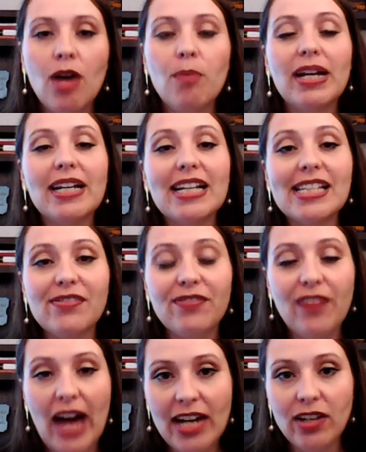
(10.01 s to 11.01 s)
but it is
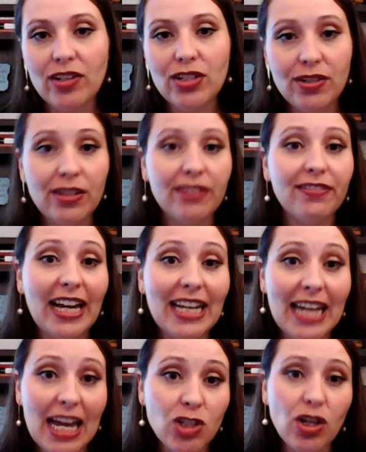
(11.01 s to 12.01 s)
vital to the
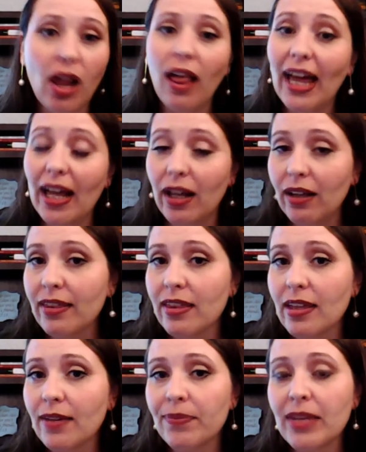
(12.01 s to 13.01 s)
financial
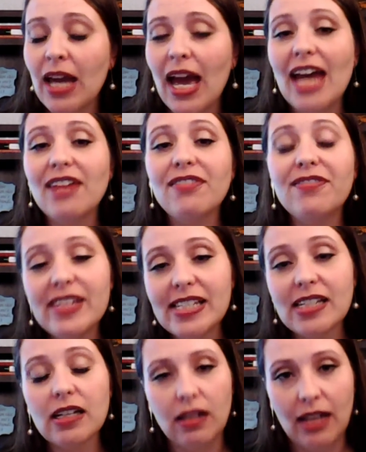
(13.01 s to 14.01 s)
health and
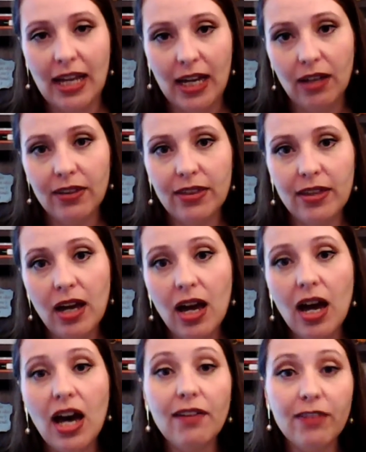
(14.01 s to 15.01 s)
physical health
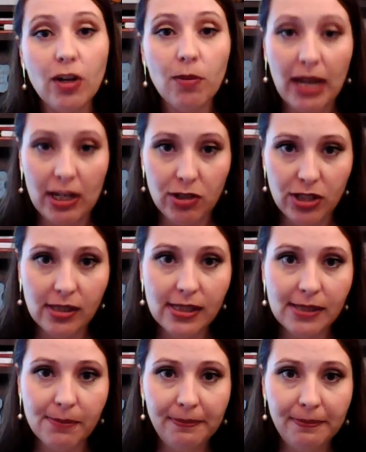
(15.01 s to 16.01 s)
of your patients.